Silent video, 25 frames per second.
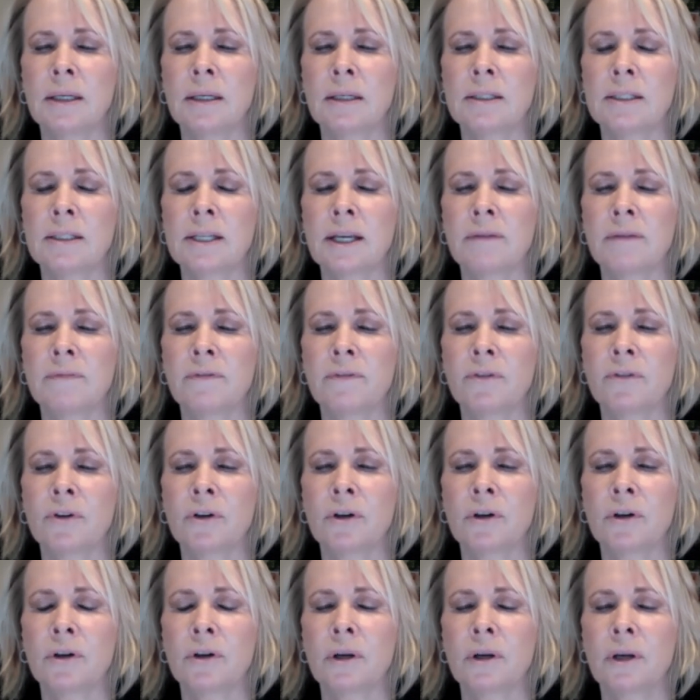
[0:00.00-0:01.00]
except
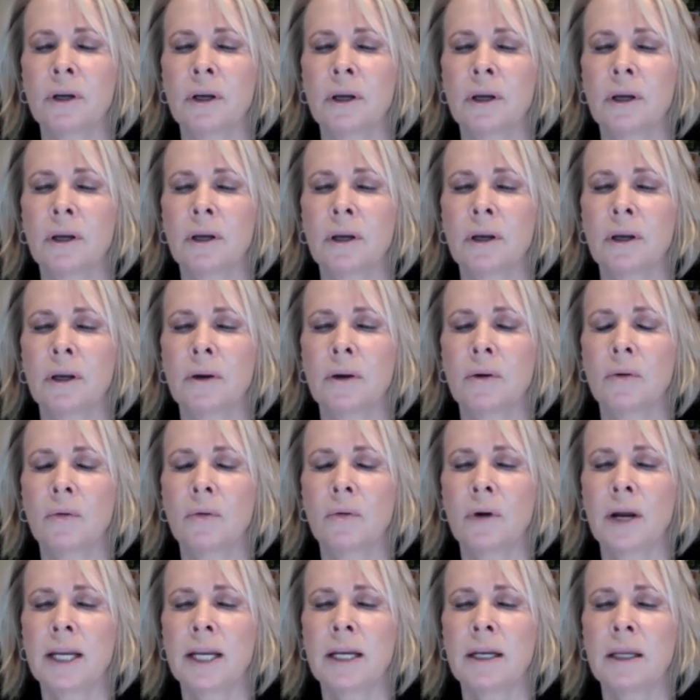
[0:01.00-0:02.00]
for
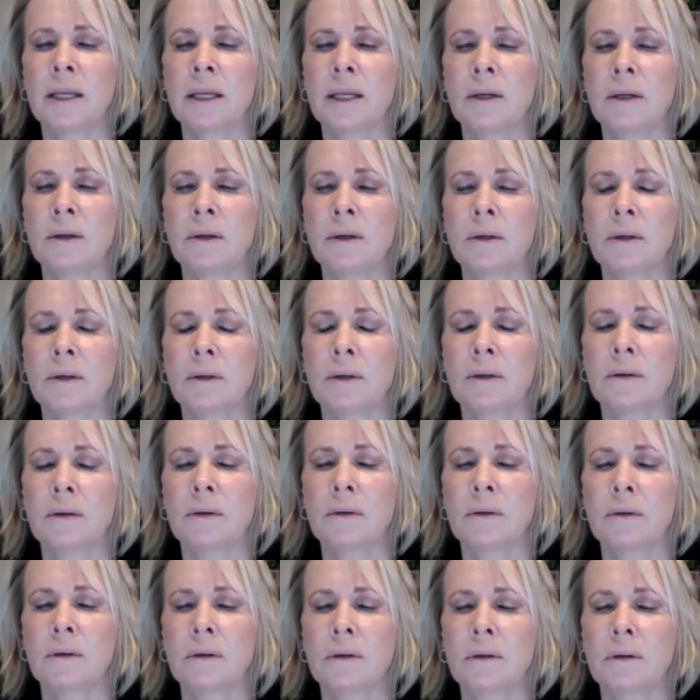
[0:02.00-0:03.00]
right here,
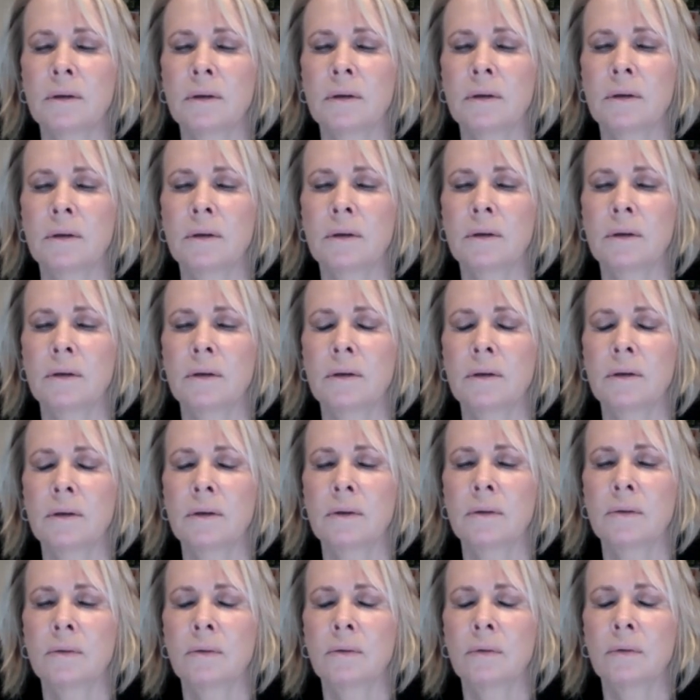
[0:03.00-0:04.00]

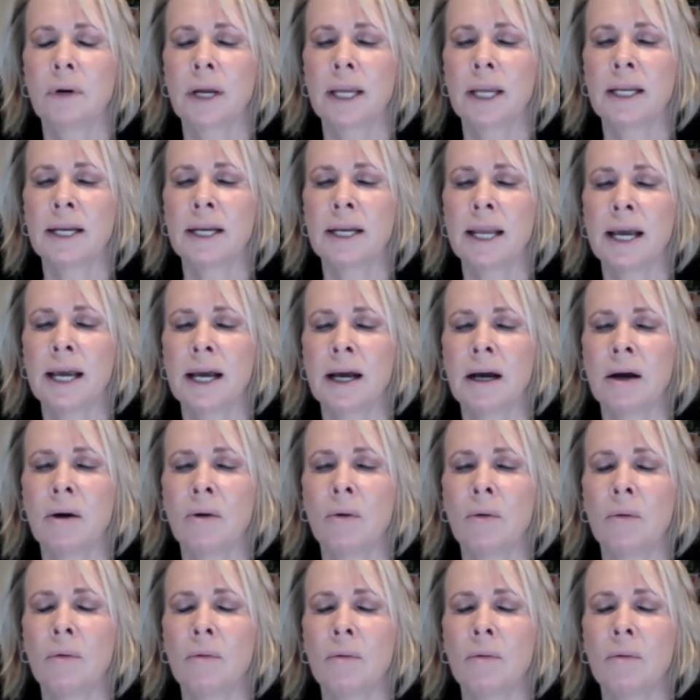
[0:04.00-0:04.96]
right now.